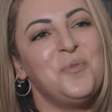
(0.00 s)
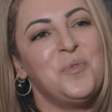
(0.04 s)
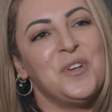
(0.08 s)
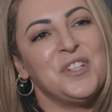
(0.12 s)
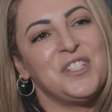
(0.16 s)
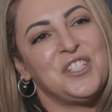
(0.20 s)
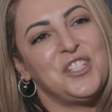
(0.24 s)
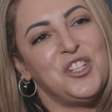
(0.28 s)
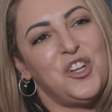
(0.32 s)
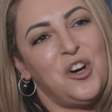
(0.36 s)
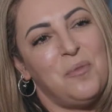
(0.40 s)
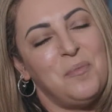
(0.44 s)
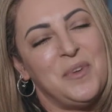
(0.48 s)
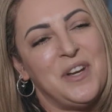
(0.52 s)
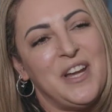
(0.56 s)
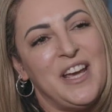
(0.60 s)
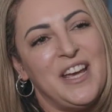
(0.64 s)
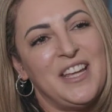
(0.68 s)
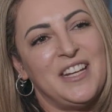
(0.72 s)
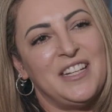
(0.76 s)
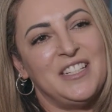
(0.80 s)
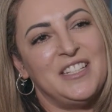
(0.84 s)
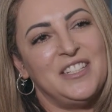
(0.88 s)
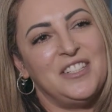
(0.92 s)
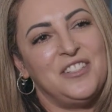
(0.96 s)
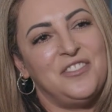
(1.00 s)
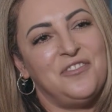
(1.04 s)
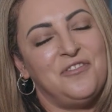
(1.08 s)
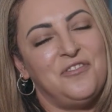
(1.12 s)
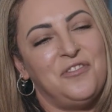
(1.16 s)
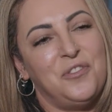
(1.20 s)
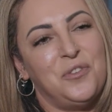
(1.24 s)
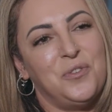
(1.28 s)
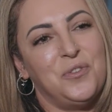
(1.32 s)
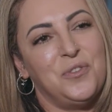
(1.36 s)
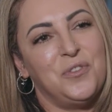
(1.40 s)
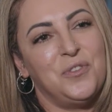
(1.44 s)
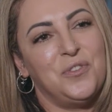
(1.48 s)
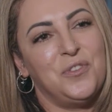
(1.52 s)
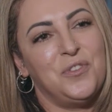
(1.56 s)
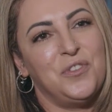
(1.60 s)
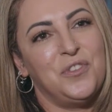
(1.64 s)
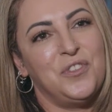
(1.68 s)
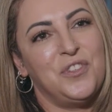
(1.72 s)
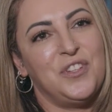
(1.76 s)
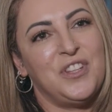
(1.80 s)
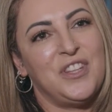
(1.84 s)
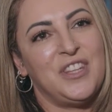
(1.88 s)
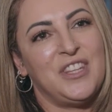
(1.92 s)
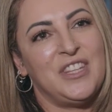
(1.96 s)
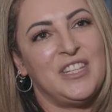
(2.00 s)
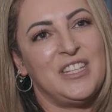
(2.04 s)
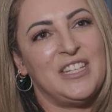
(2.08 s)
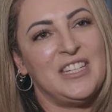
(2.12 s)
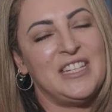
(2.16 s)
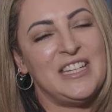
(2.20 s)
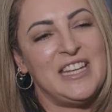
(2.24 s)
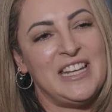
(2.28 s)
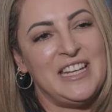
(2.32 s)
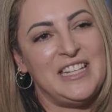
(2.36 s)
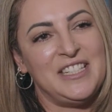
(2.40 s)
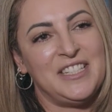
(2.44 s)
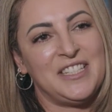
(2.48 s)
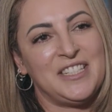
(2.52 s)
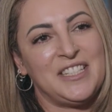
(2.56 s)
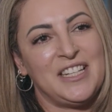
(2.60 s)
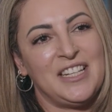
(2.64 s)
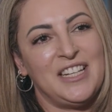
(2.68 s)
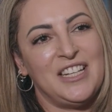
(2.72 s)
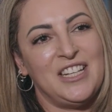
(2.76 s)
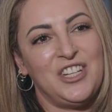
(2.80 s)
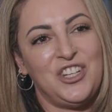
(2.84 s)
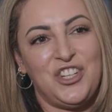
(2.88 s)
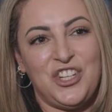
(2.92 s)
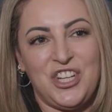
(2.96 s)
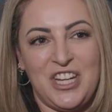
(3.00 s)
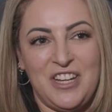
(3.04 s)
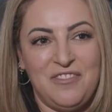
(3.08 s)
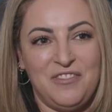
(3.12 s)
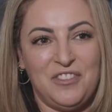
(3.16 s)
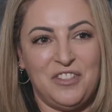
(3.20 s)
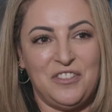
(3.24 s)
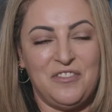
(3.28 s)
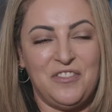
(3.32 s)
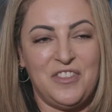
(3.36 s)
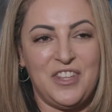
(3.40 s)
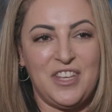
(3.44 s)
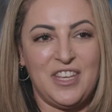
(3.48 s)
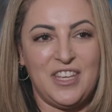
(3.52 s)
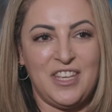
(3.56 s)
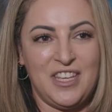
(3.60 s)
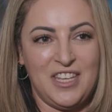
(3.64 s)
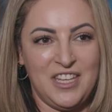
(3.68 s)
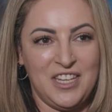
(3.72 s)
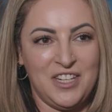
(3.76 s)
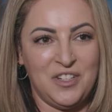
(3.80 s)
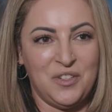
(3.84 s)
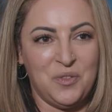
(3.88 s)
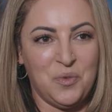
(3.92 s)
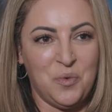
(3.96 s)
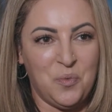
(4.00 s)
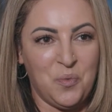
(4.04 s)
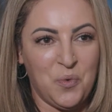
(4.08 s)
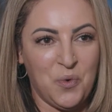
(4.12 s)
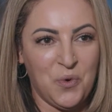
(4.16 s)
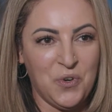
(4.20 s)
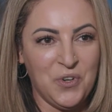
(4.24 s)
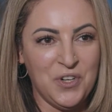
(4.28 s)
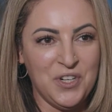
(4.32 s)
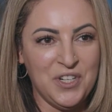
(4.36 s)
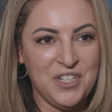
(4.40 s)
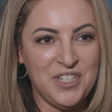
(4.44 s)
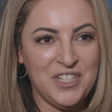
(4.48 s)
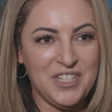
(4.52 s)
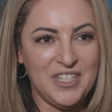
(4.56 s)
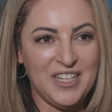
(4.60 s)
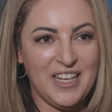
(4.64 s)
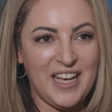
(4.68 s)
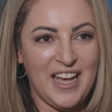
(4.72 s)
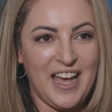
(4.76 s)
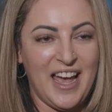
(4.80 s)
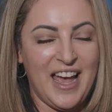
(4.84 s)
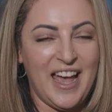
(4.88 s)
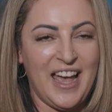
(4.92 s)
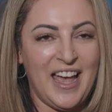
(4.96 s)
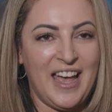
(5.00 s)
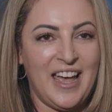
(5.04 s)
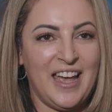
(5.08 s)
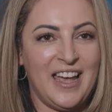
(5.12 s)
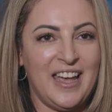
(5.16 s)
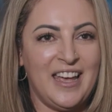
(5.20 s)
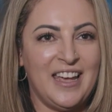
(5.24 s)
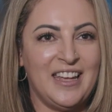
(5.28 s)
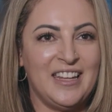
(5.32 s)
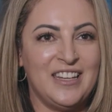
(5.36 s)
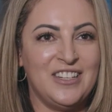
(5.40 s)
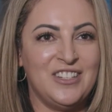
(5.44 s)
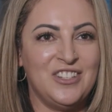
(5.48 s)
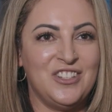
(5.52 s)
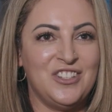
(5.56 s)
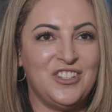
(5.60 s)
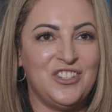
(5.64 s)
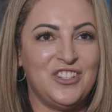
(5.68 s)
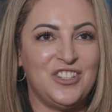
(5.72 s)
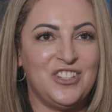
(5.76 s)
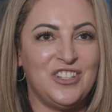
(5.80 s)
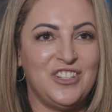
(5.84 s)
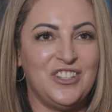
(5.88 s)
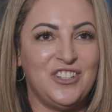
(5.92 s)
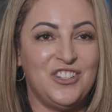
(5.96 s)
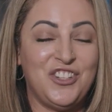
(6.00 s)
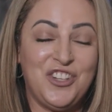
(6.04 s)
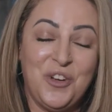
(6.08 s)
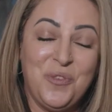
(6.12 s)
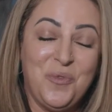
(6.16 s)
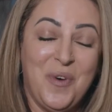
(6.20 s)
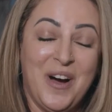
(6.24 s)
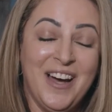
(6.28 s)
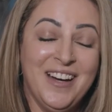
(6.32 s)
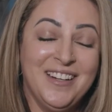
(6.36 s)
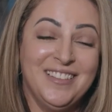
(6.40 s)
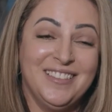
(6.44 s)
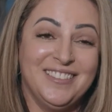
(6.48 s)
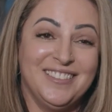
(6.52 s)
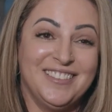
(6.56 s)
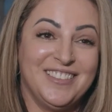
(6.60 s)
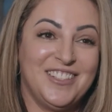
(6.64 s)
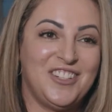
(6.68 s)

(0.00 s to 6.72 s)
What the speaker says: was nominated for the NISA Achiever of the Year Award and she won.